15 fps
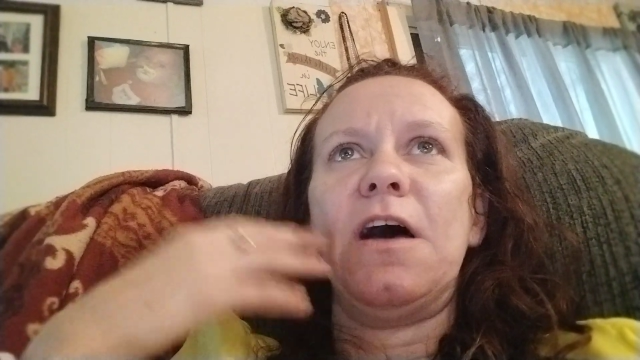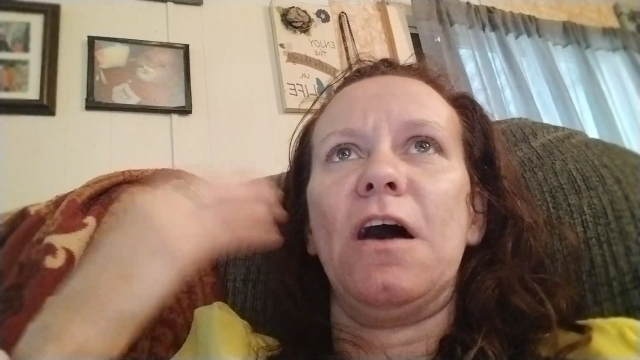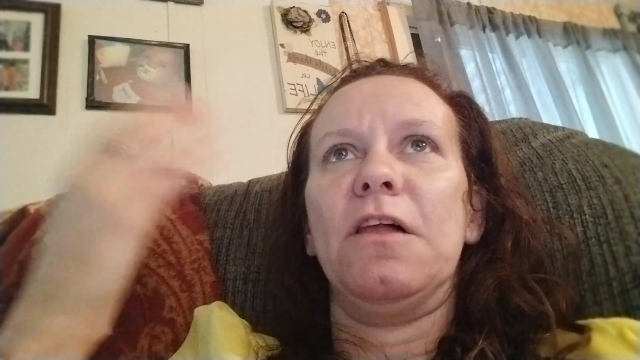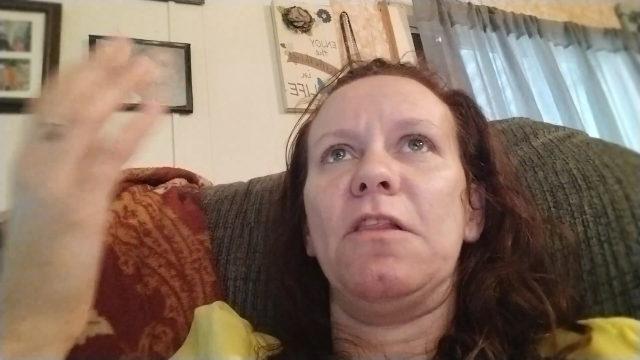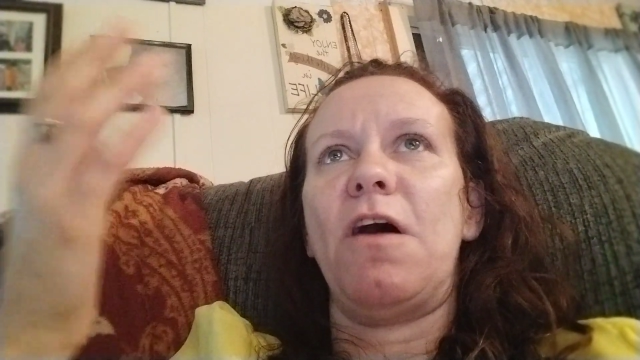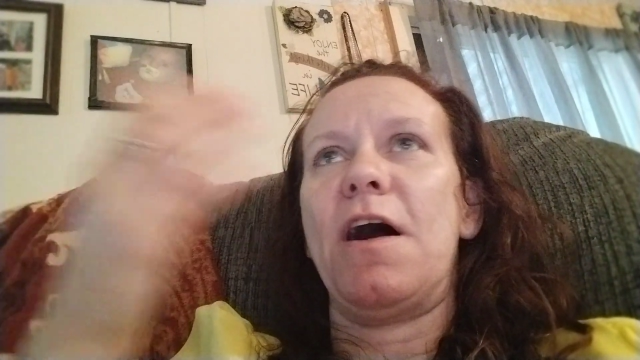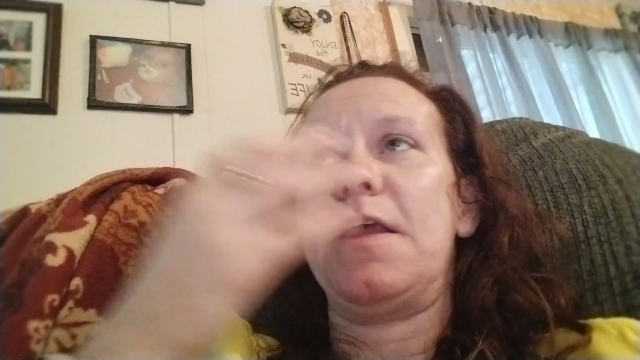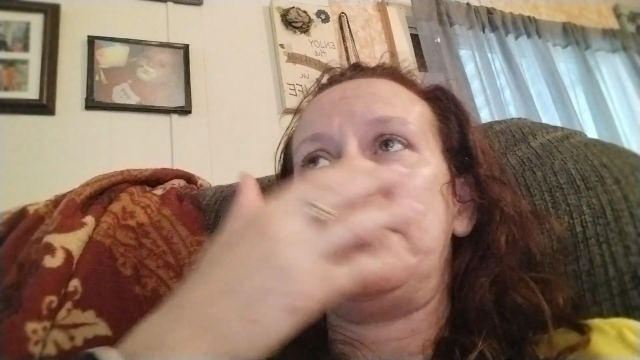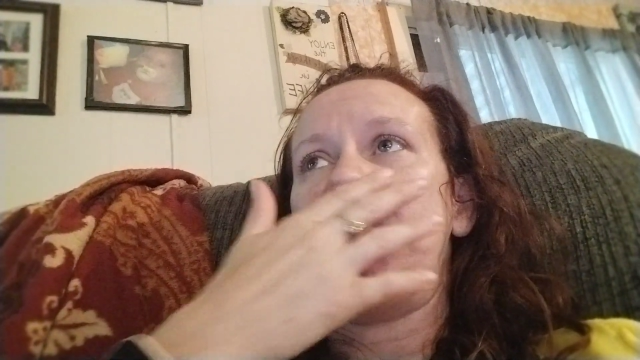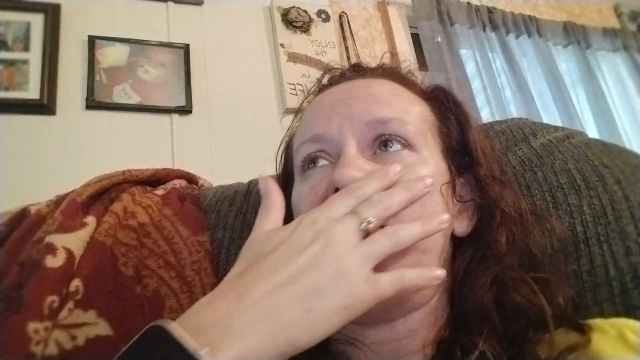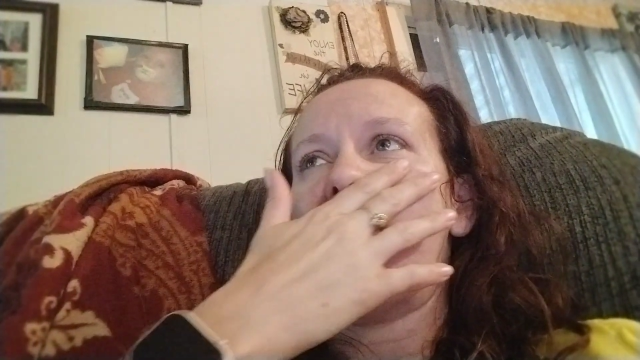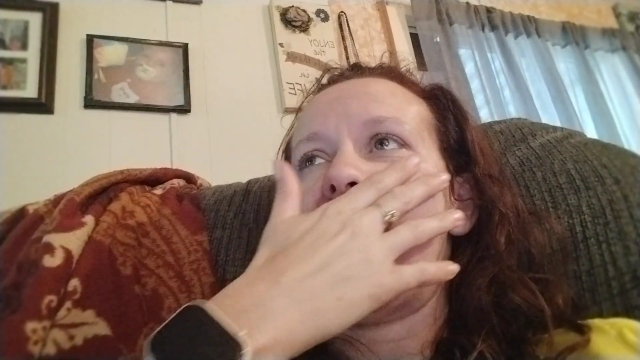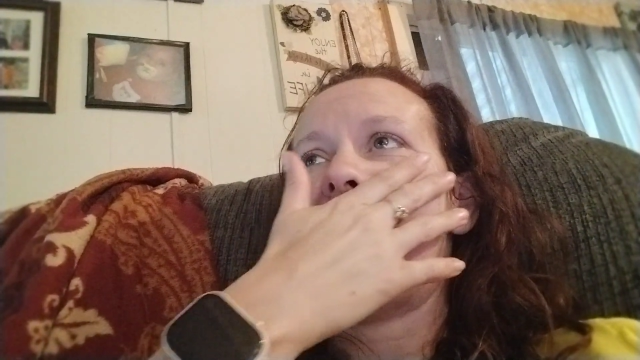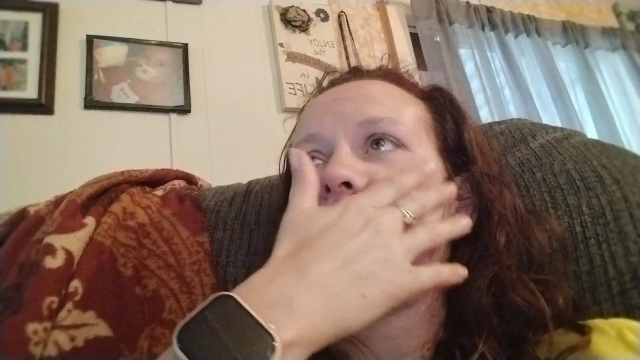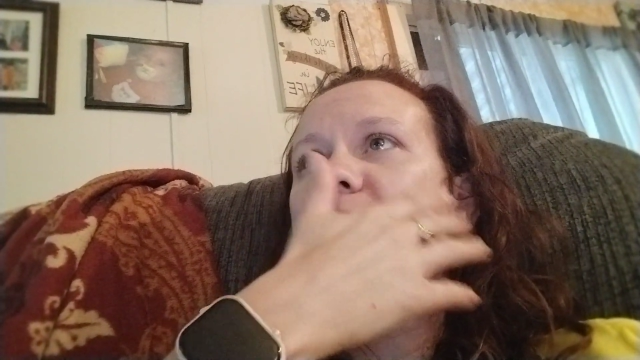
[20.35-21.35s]
a lot of
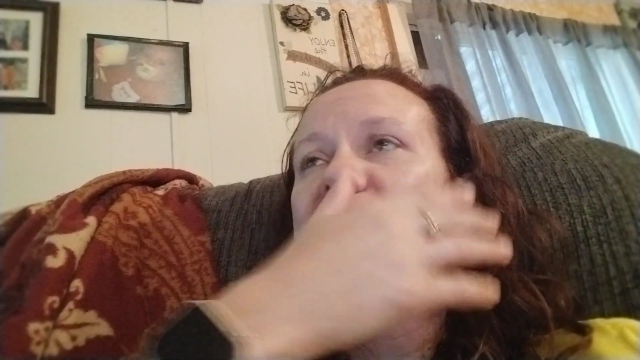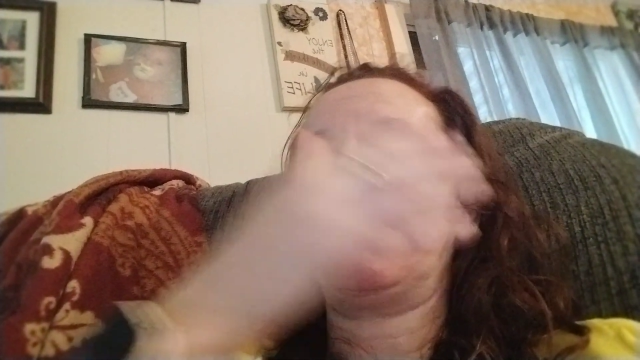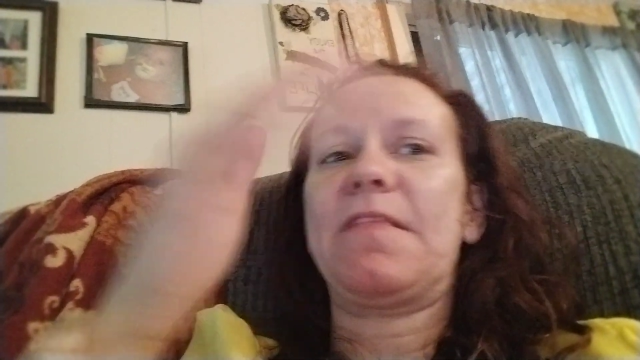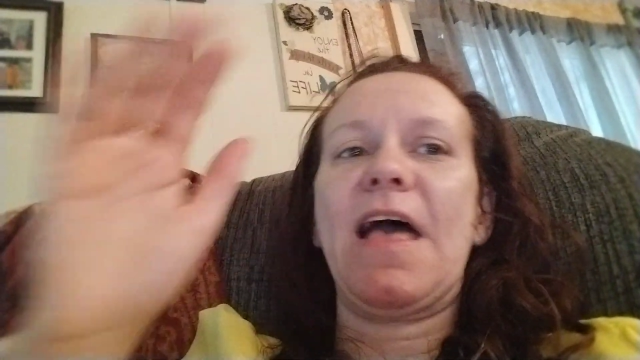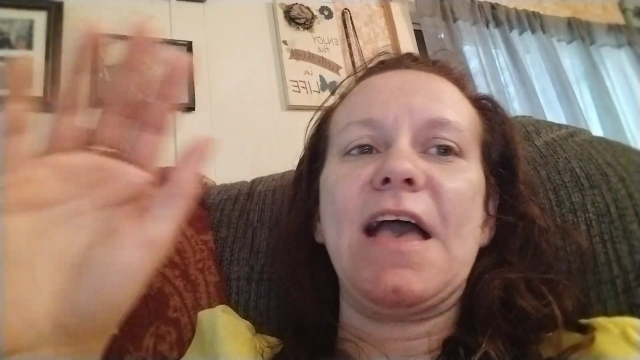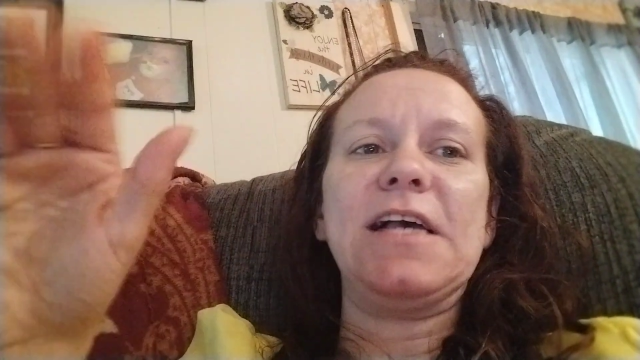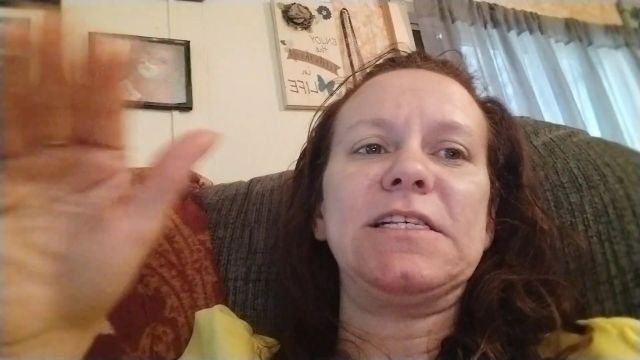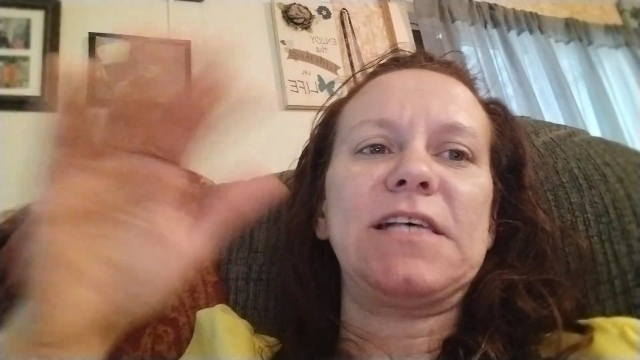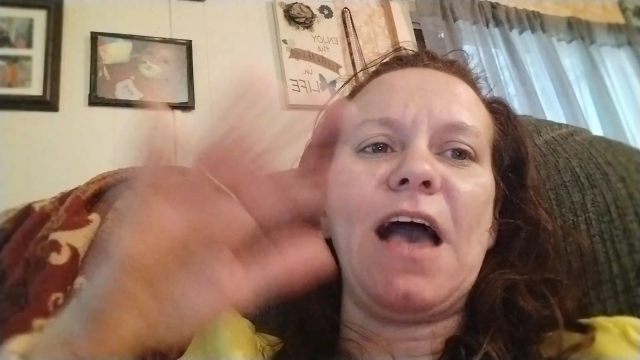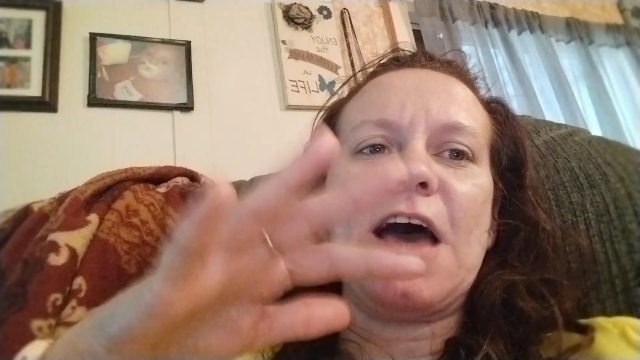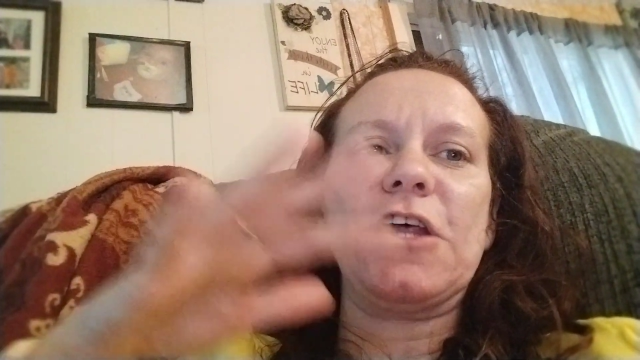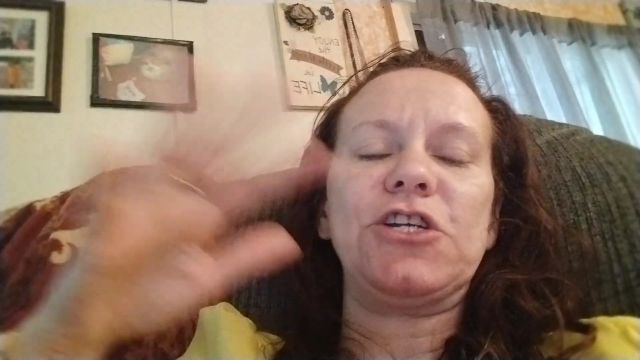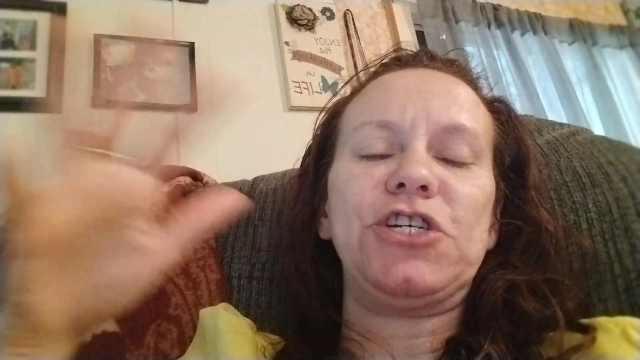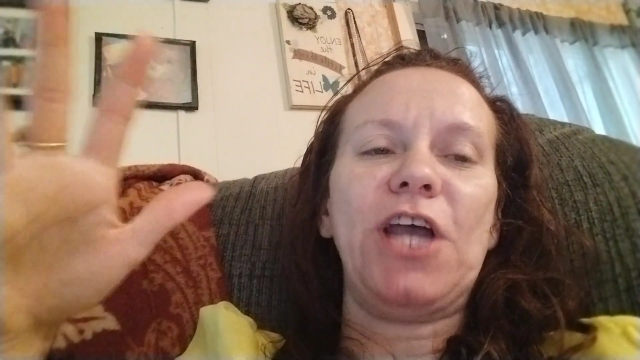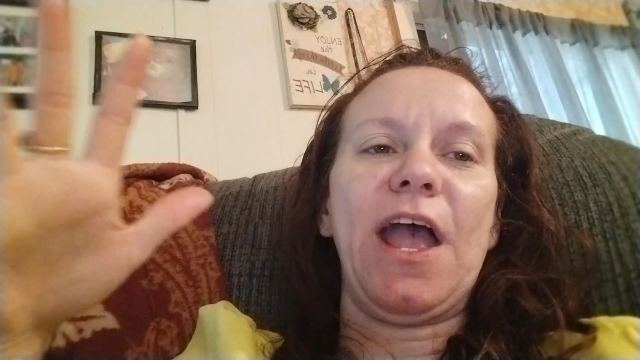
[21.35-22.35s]
you haven't. Things
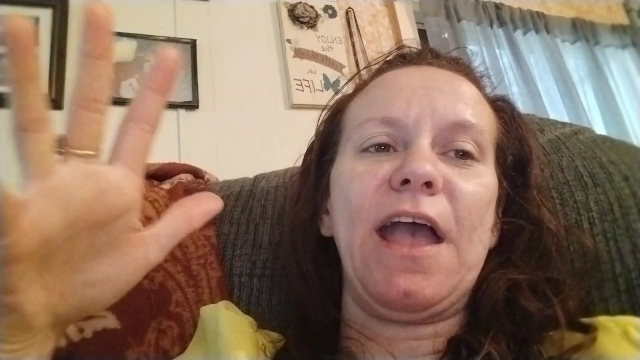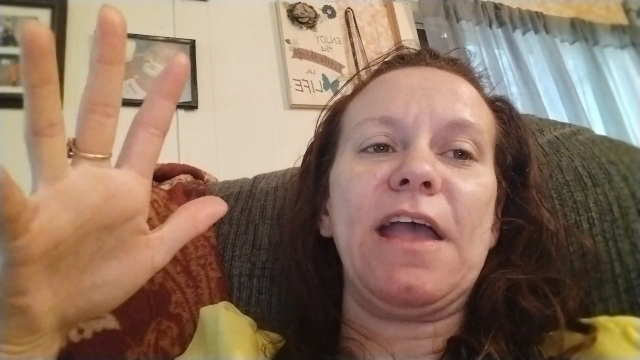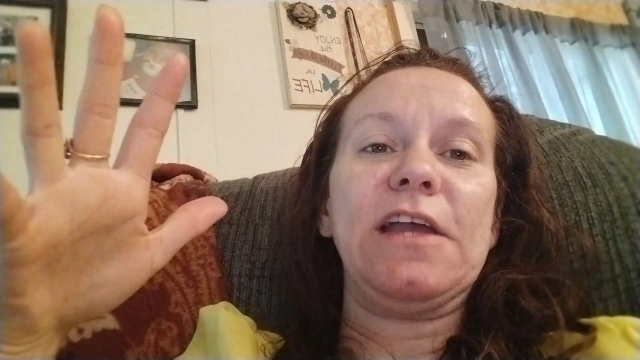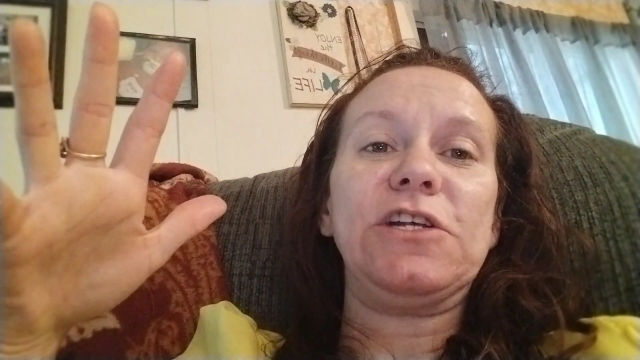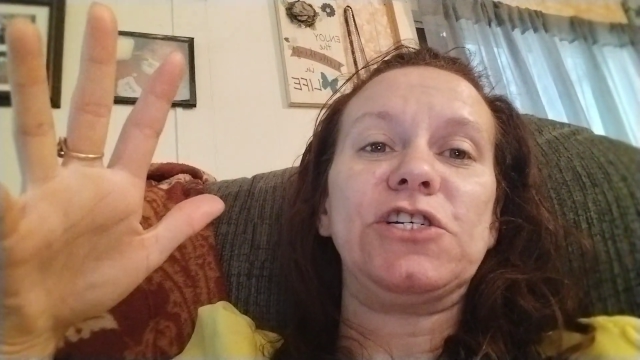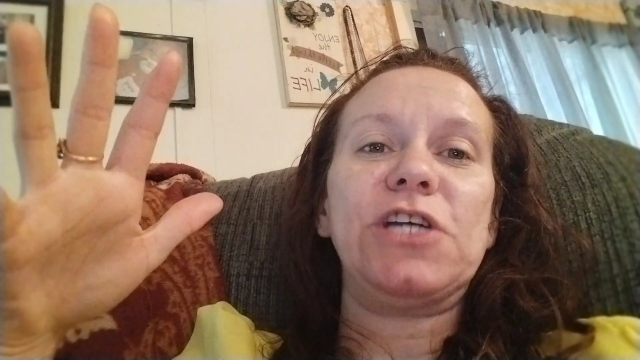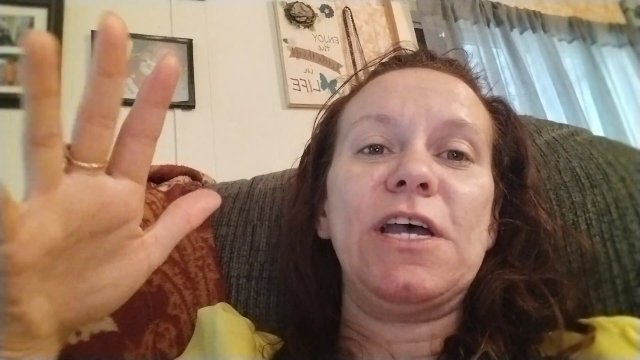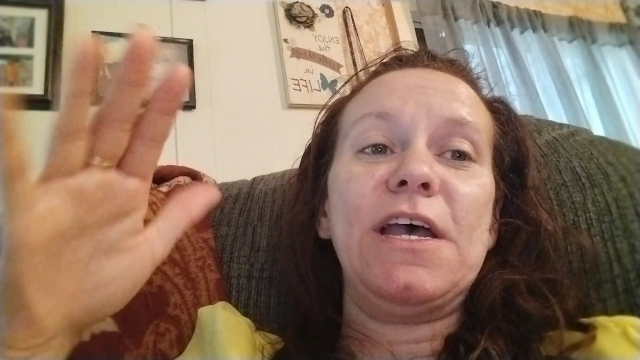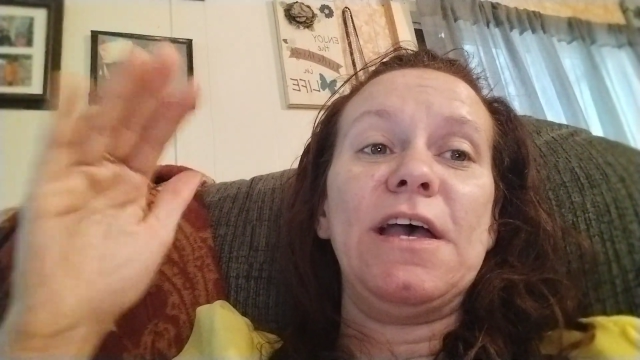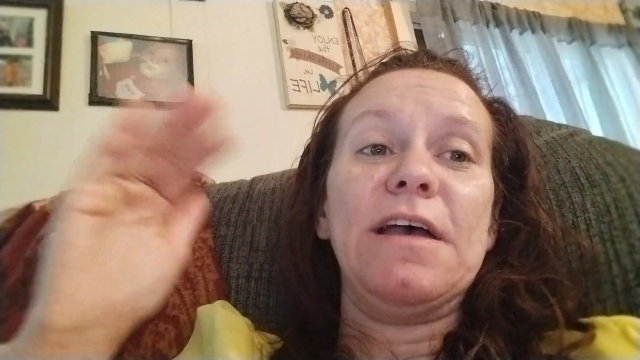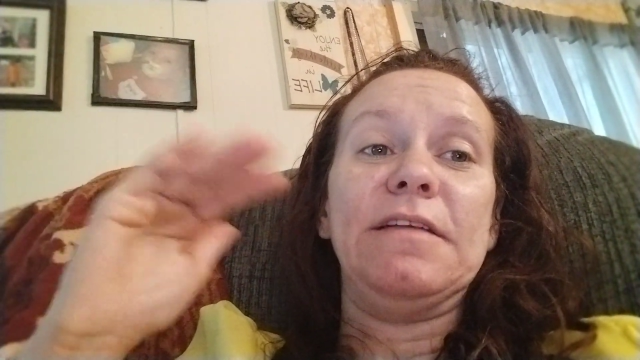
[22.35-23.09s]
kind of change